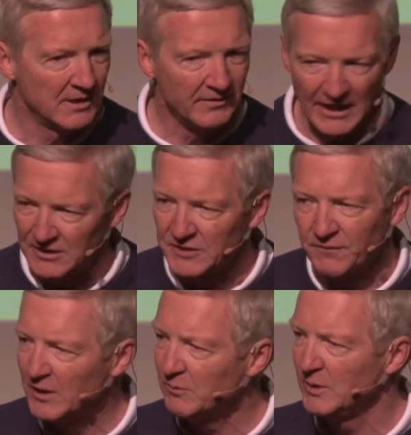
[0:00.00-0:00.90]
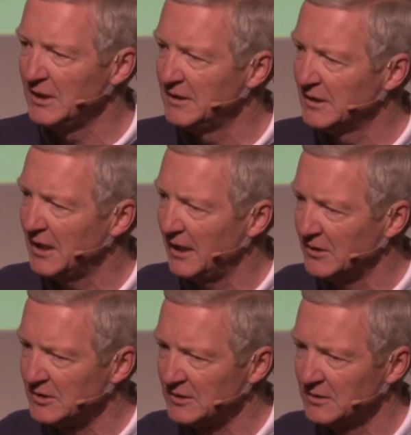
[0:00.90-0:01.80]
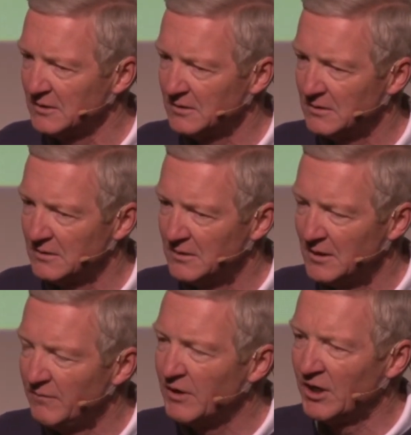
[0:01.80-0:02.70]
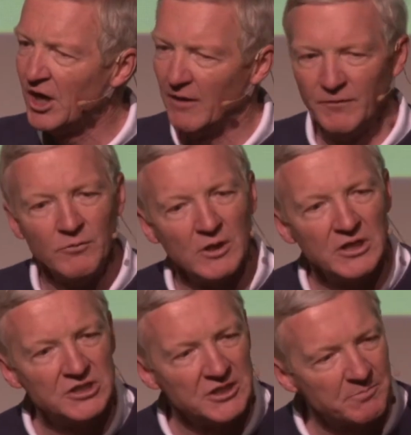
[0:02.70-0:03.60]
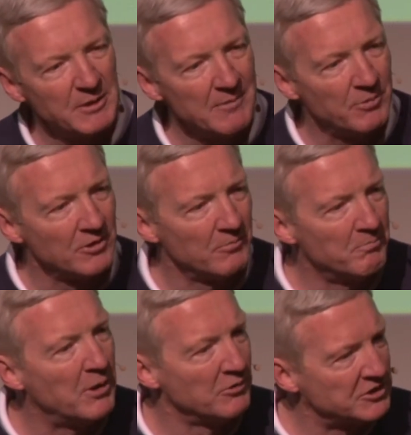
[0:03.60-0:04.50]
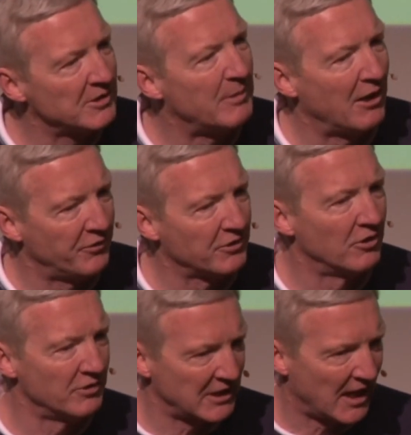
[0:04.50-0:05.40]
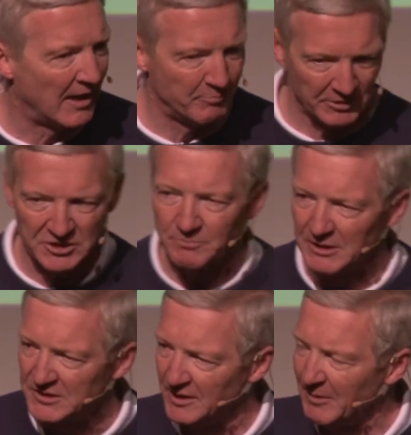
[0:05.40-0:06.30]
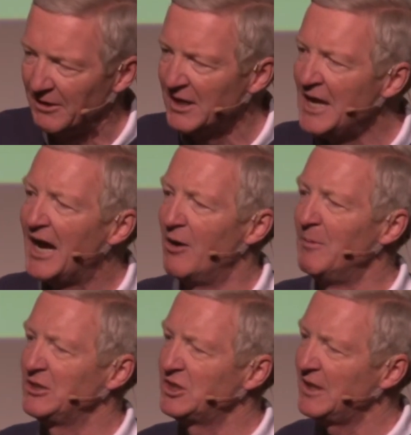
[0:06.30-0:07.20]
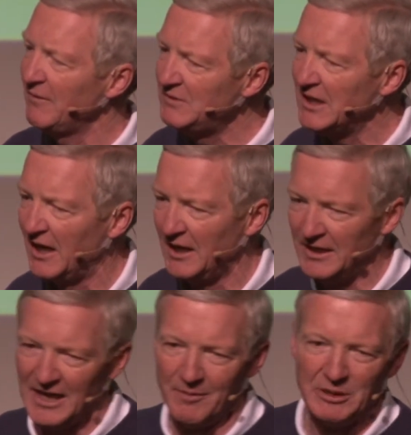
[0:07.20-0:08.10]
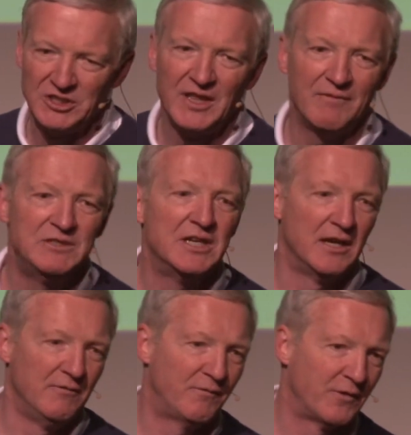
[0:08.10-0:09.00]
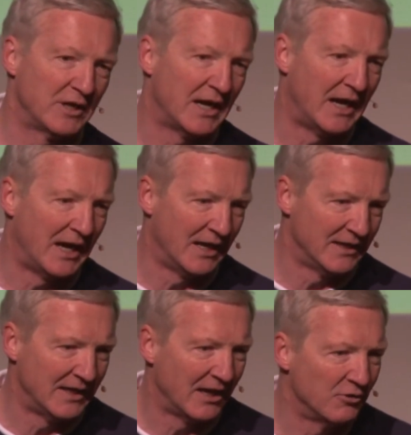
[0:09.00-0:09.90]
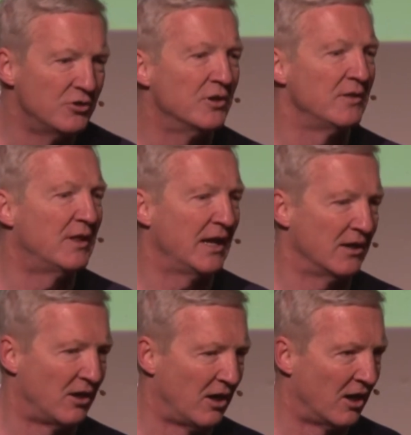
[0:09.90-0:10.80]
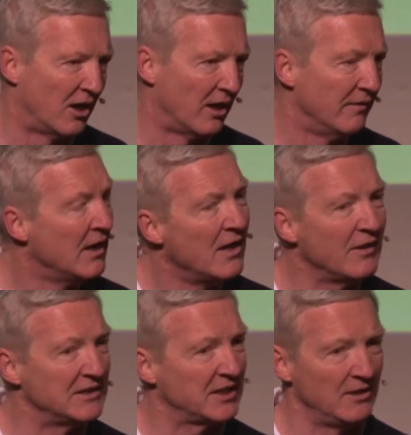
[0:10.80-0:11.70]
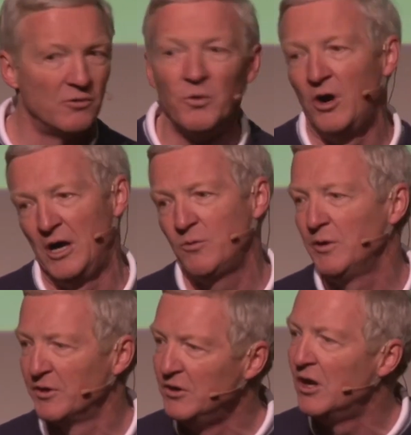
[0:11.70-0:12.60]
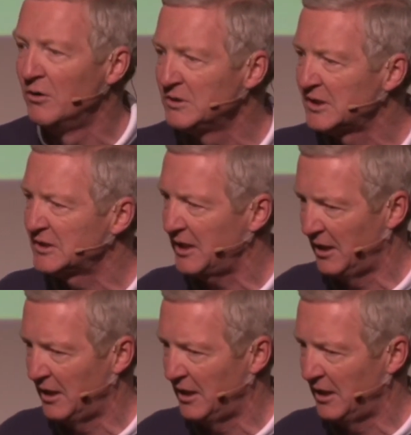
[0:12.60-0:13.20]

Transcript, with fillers: and that is frequently the case. Very often, religious people boast about their own accomplishments and about how much they've done and how much they've done for God and how good they are. And they tend to walk with their noses